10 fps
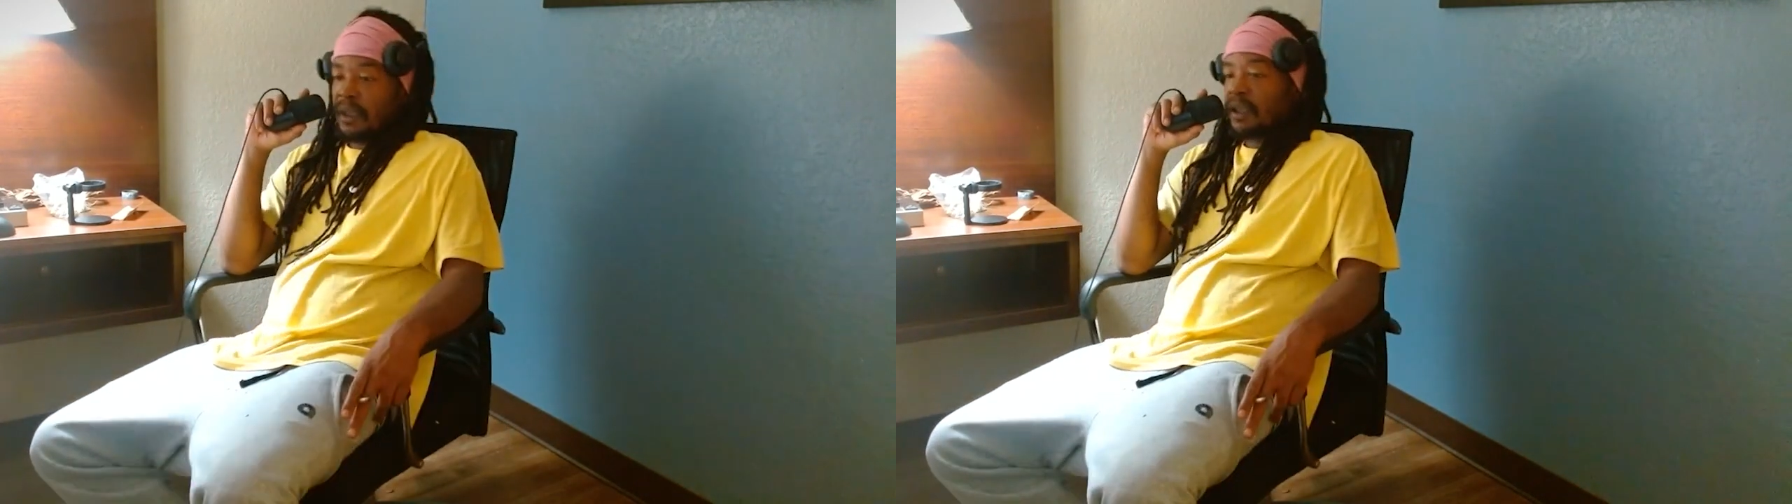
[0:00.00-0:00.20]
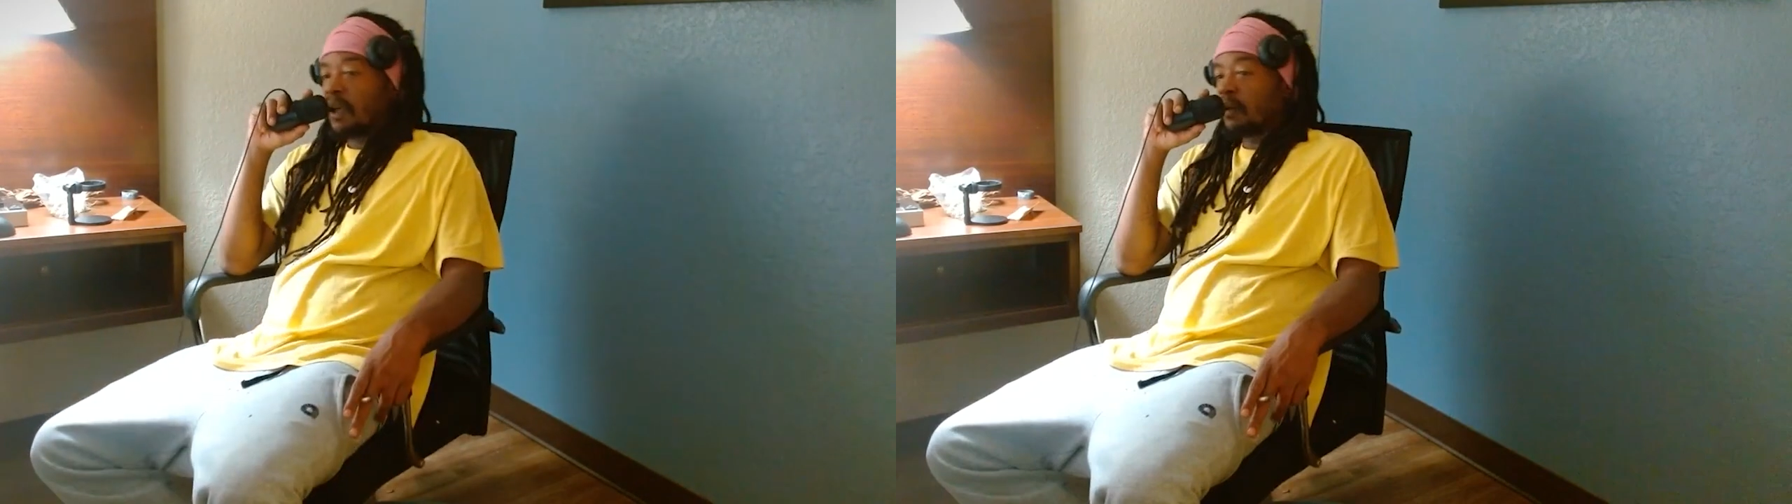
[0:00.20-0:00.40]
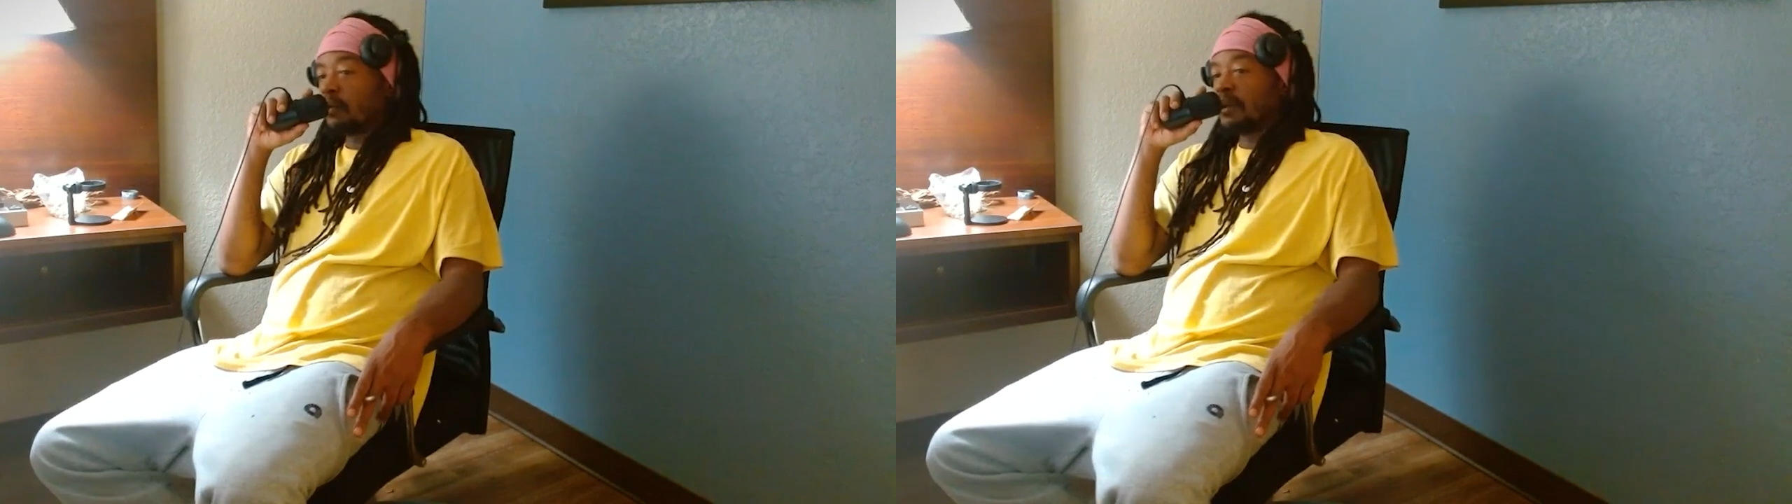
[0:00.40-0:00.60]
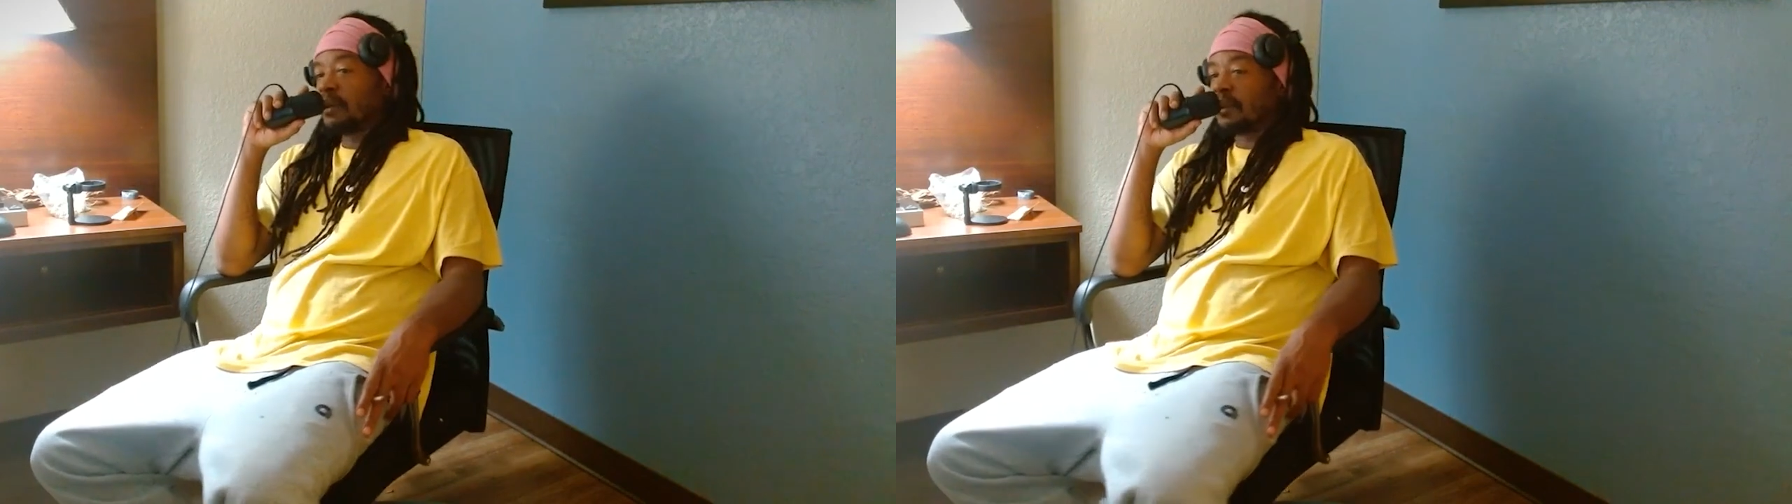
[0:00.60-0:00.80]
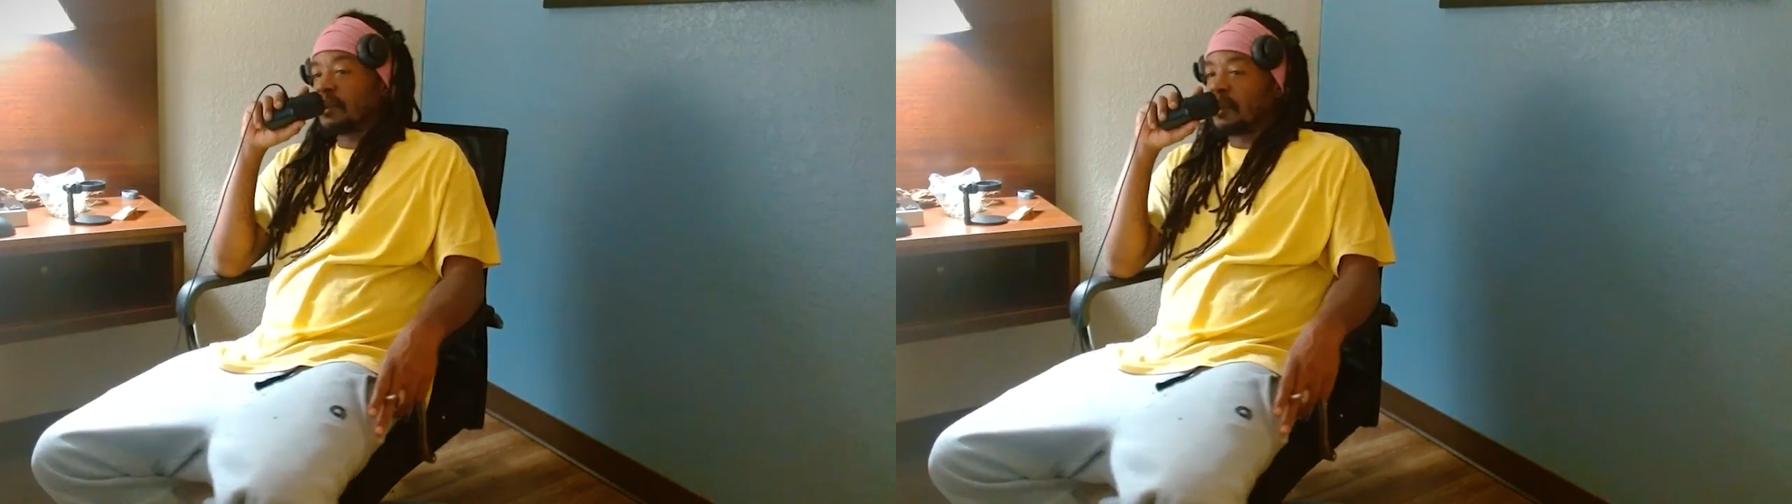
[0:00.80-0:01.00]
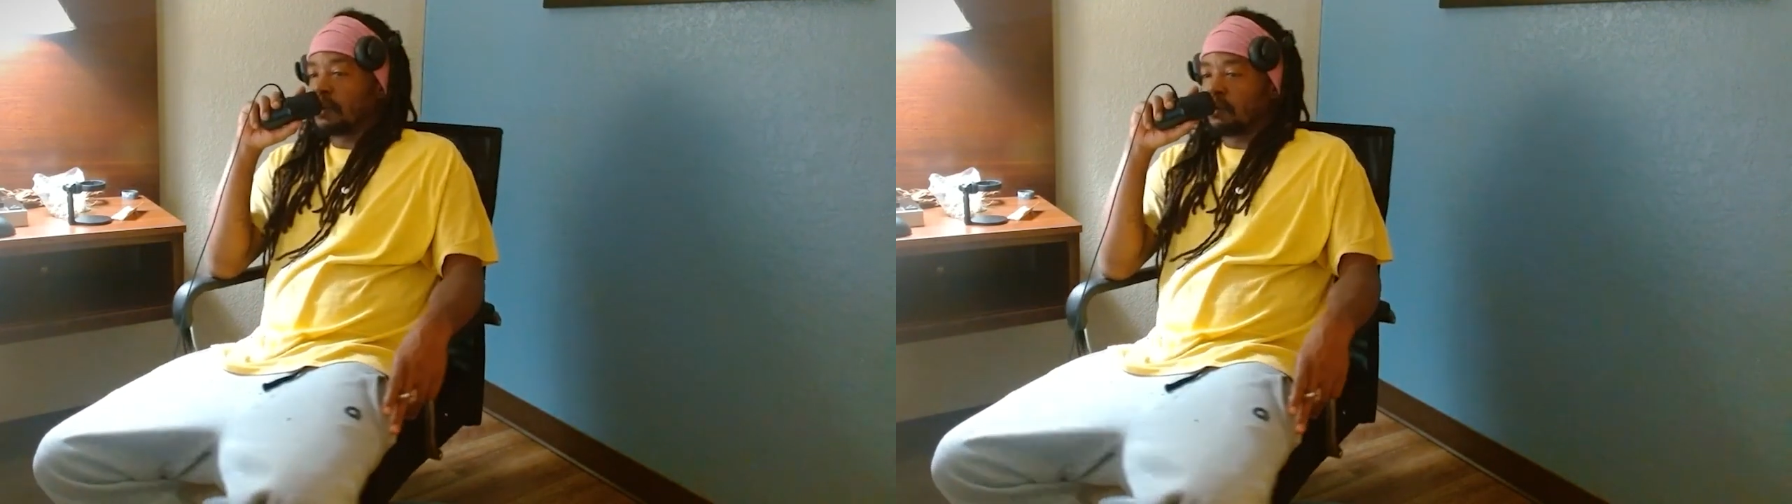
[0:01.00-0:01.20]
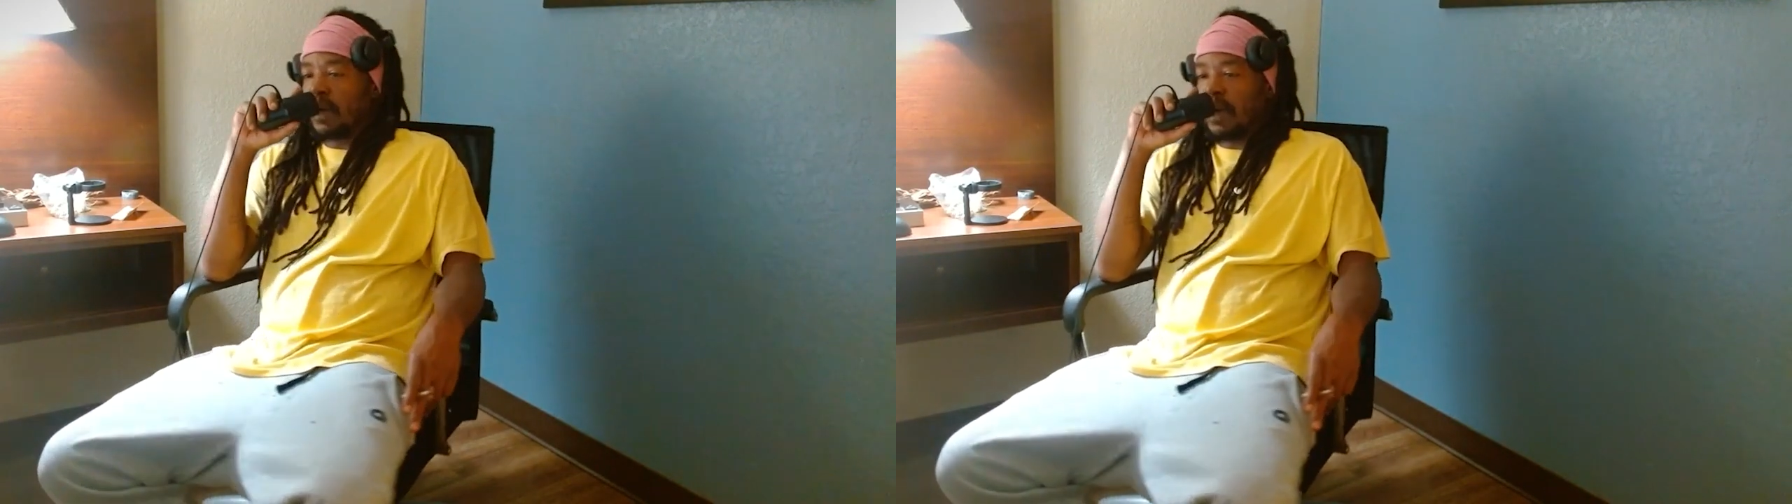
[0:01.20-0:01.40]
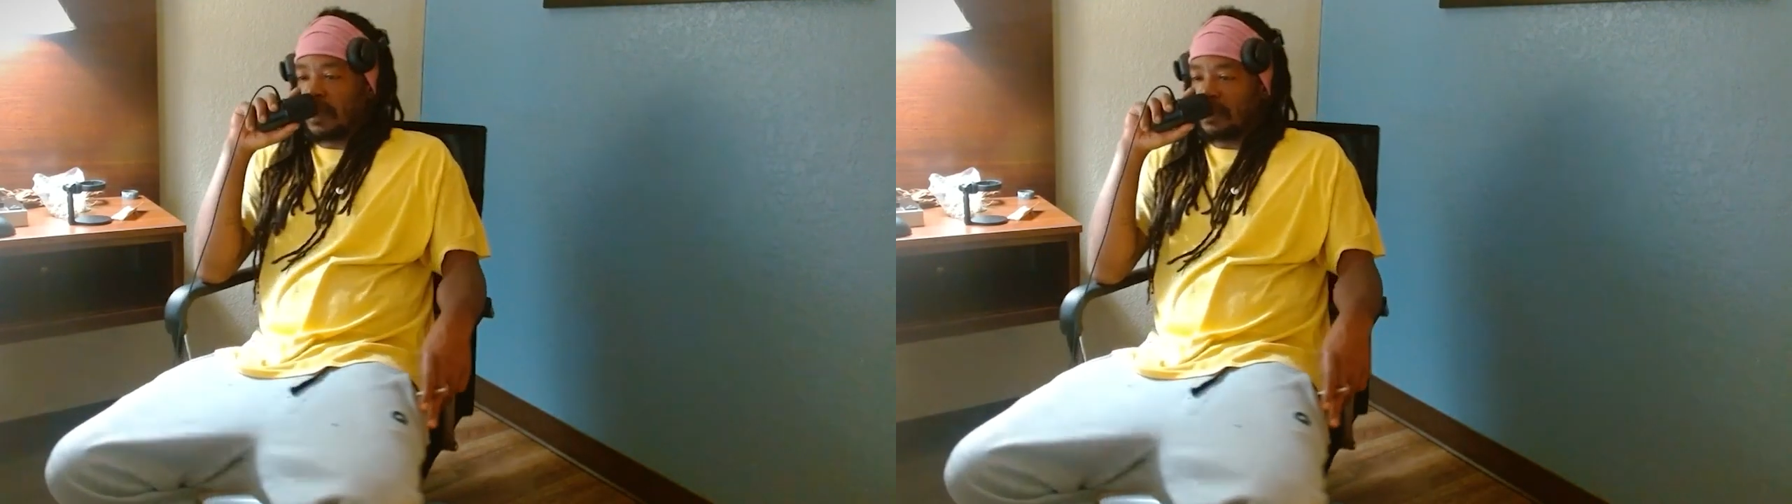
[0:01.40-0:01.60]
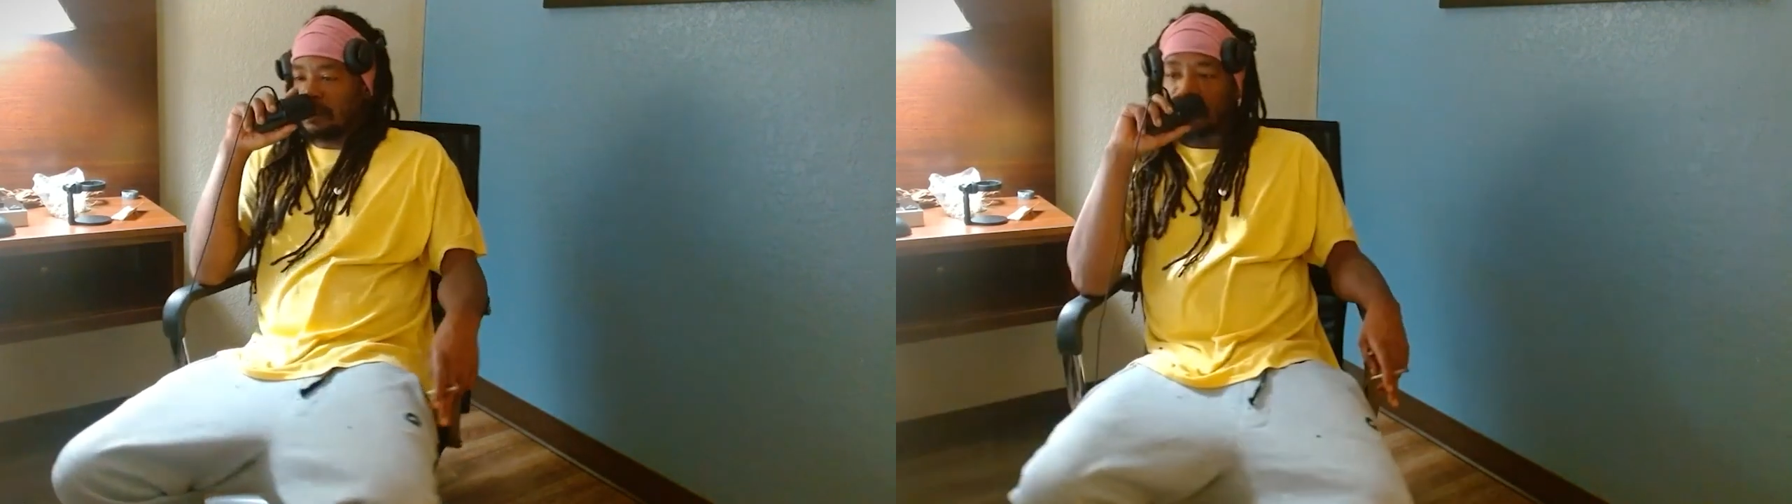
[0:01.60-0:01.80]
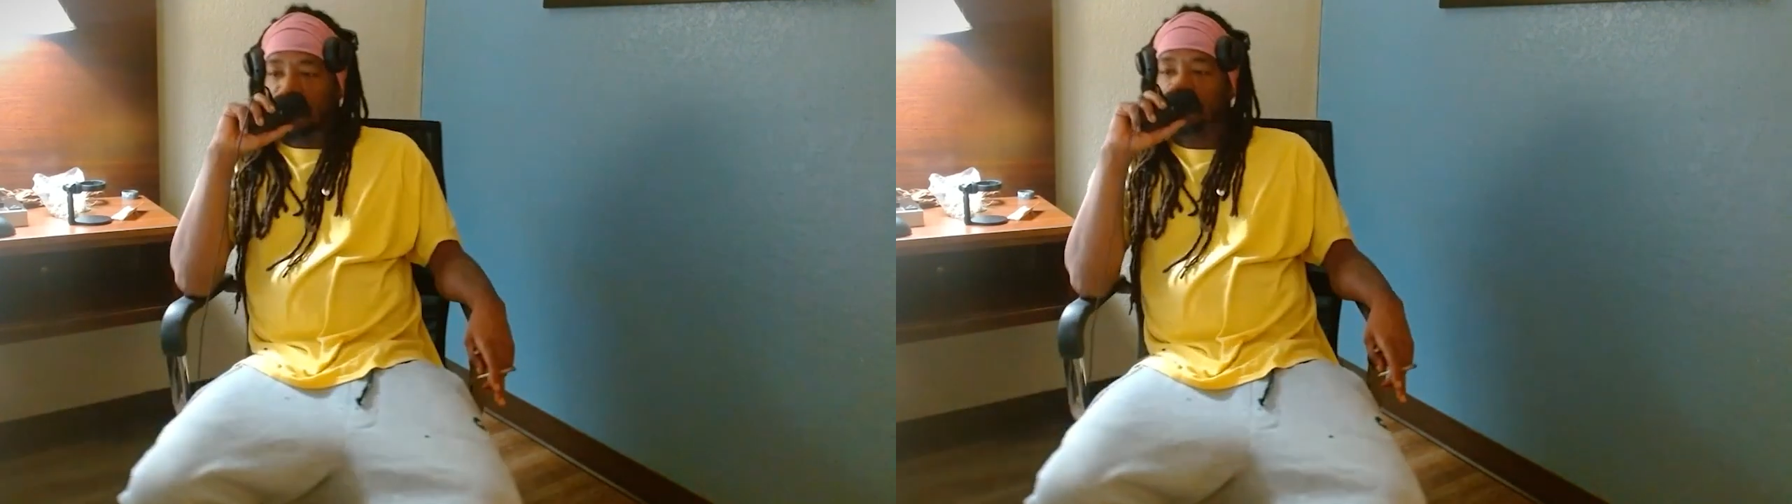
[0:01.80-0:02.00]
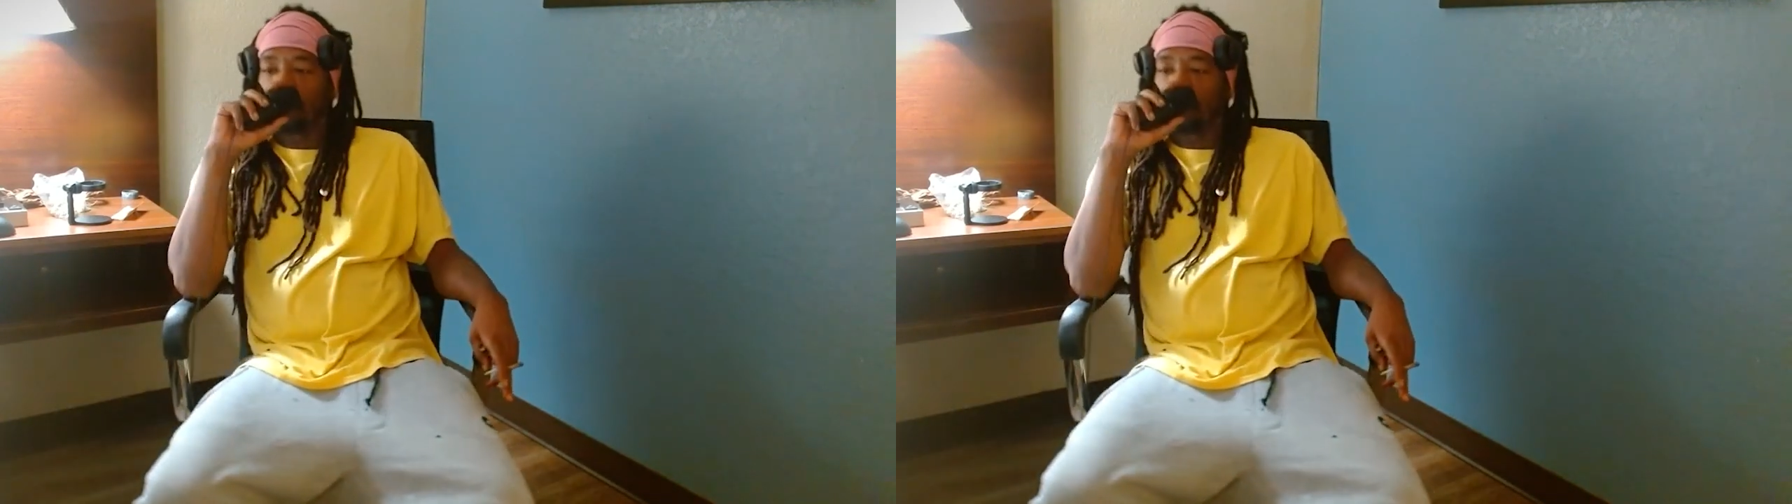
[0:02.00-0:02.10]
Not only does it get you high, it's